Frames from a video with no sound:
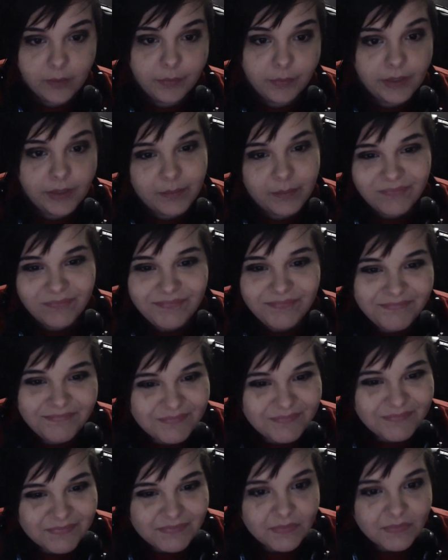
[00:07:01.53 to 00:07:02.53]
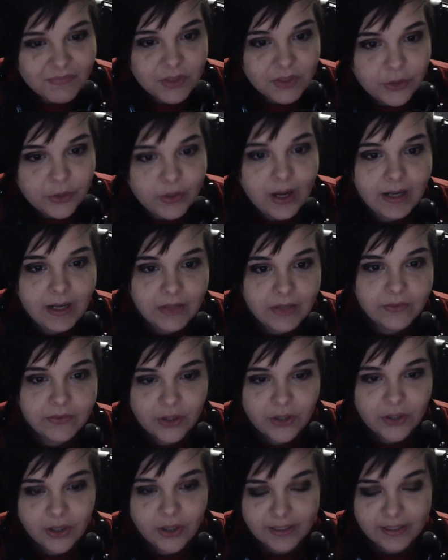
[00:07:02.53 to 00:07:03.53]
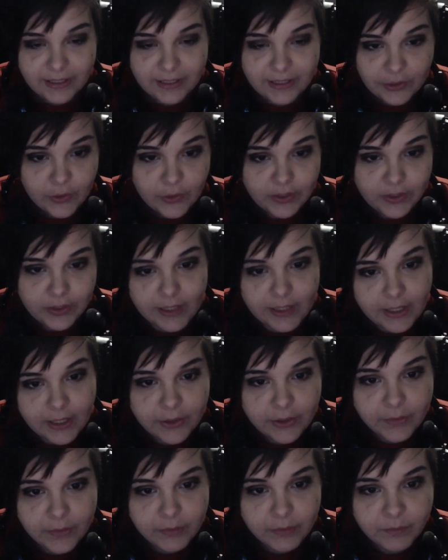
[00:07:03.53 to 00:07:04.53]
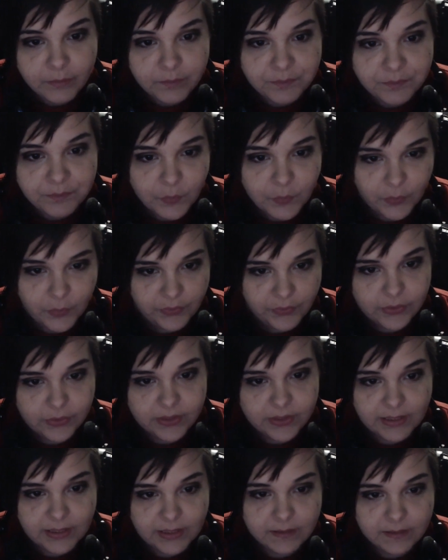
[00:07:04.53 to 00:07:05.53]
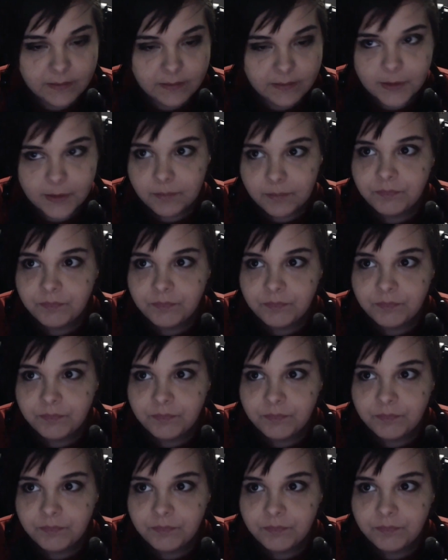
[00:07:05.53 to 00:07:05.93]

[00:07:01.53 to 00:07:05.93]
but you kind of start getting cookie cutter with those things.